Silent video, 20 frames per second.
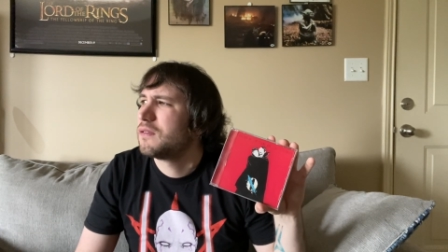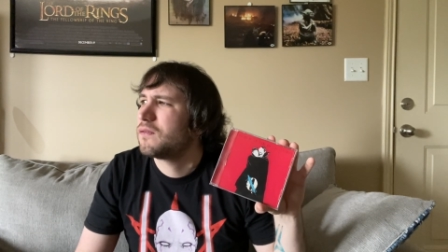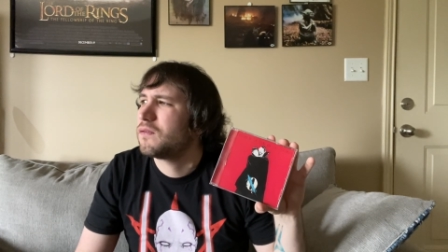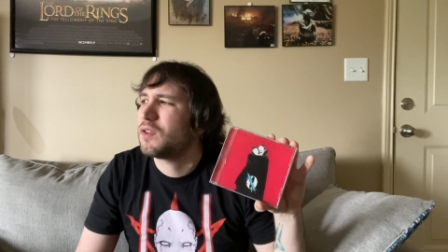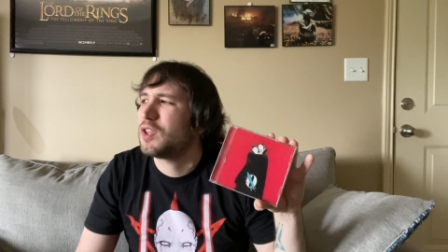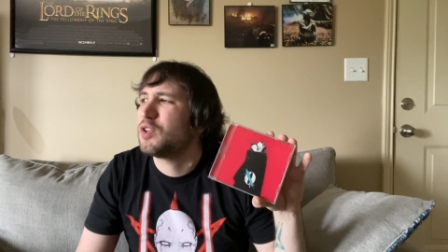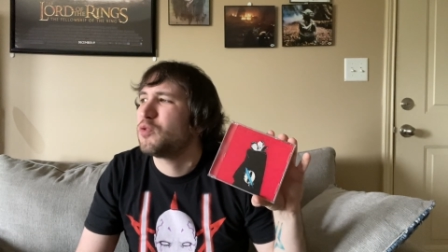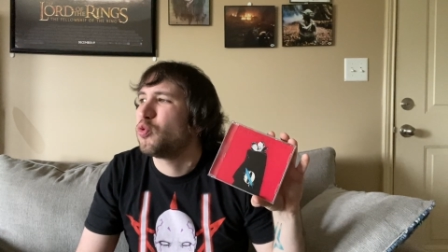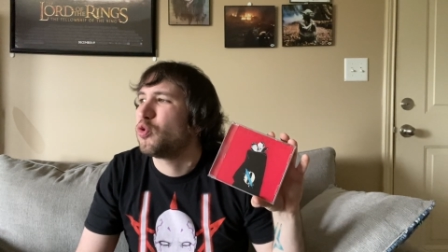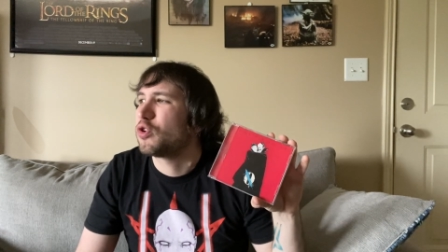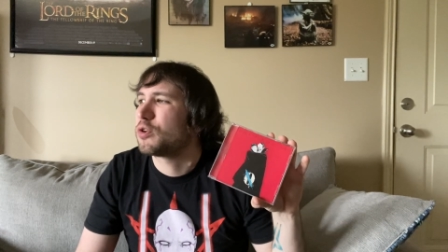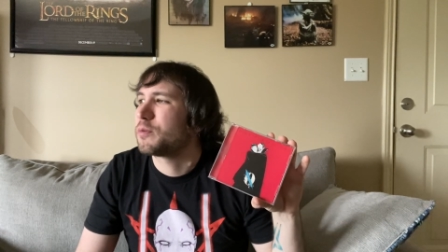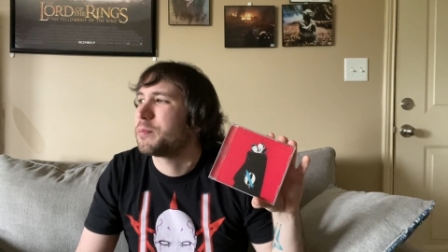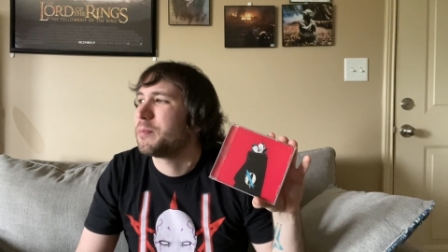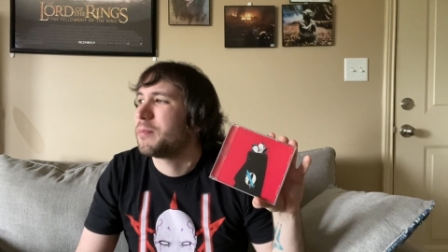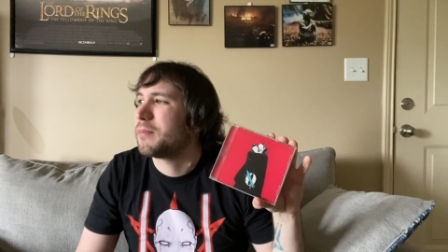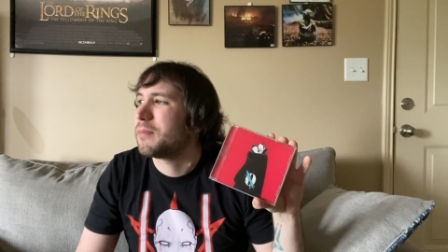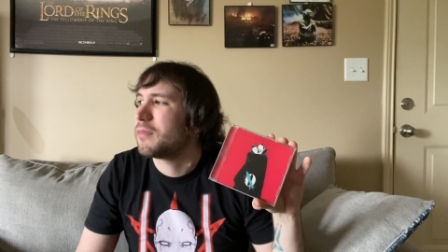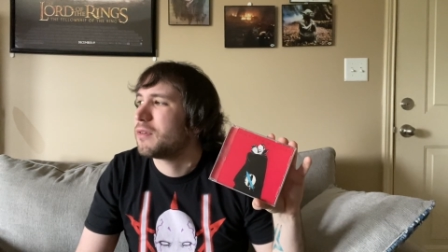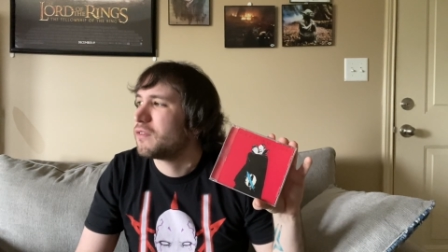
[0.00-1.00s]
Fleetwood,
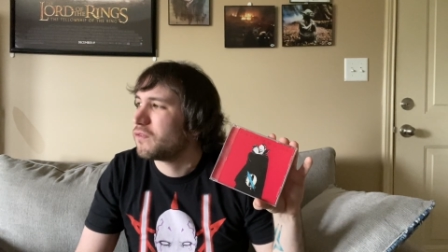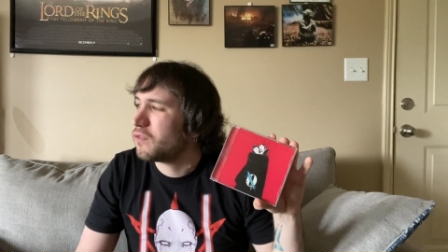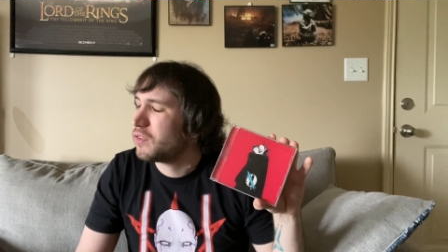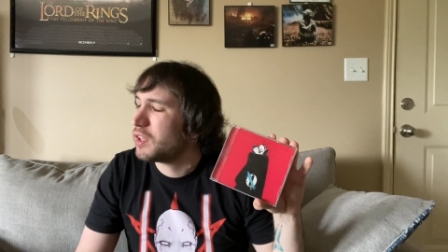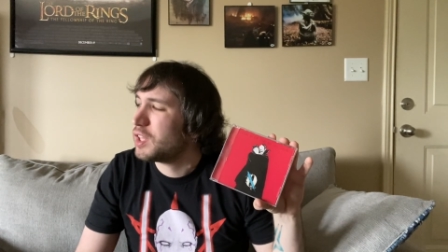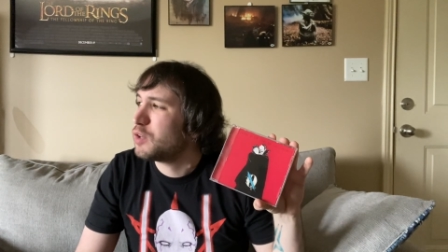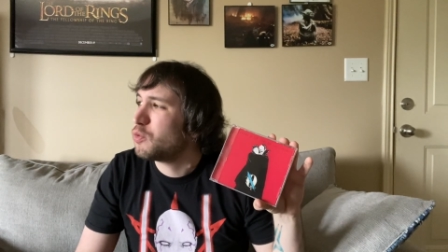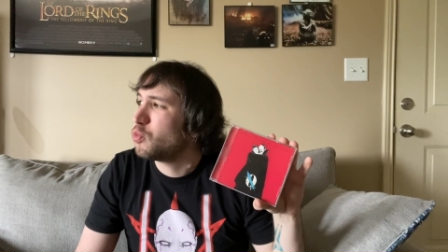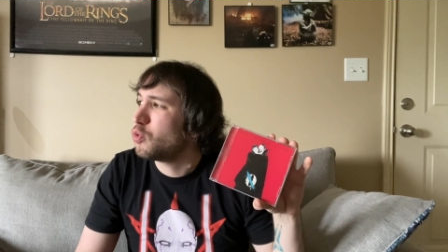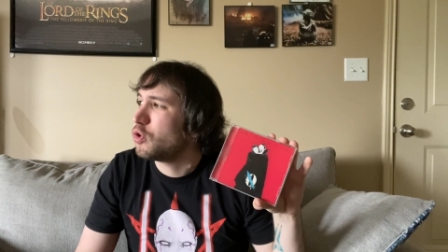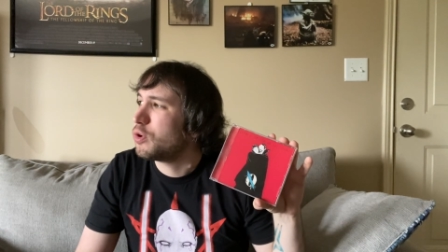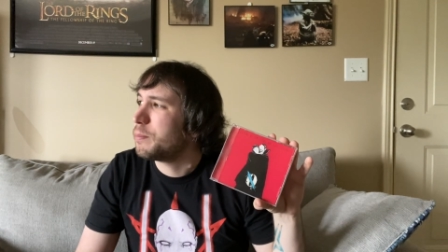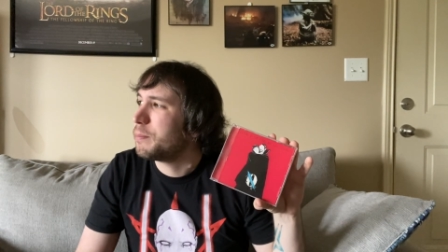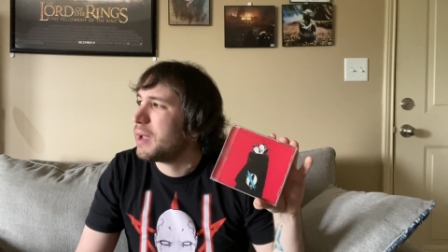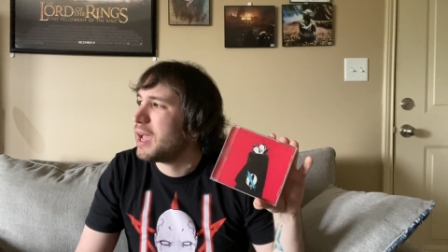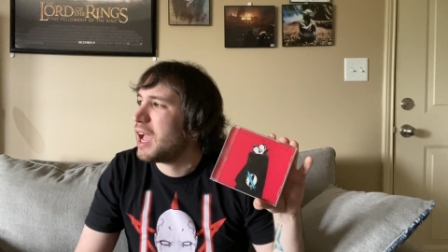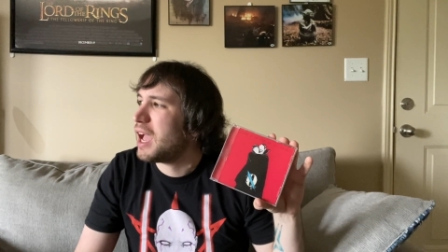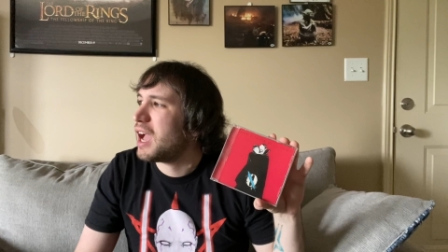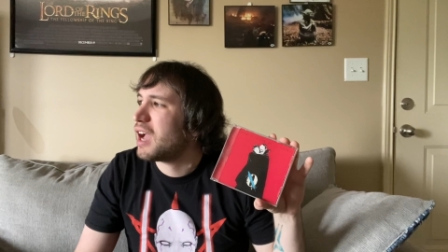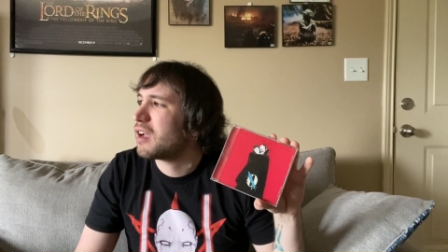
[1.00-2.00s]
Fleetwood
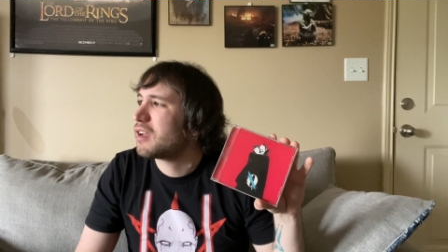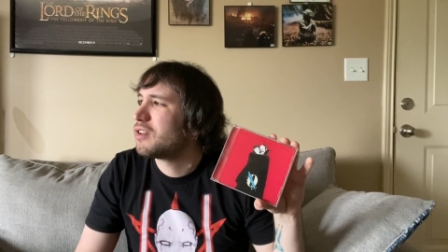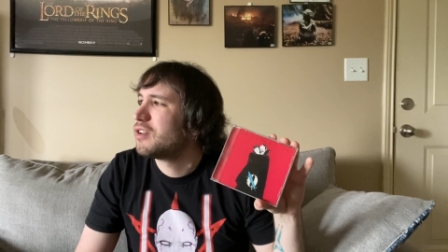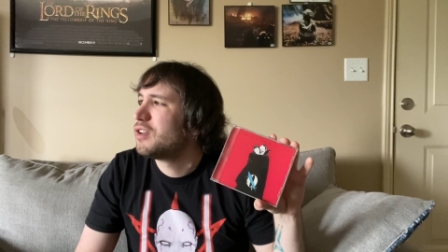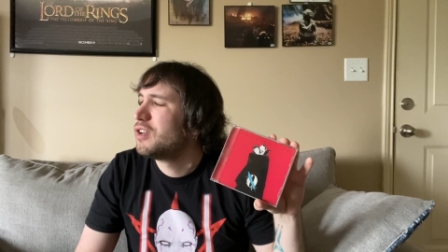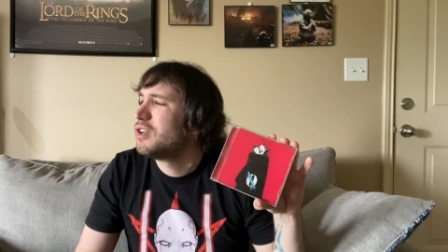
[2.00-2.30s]
Mac,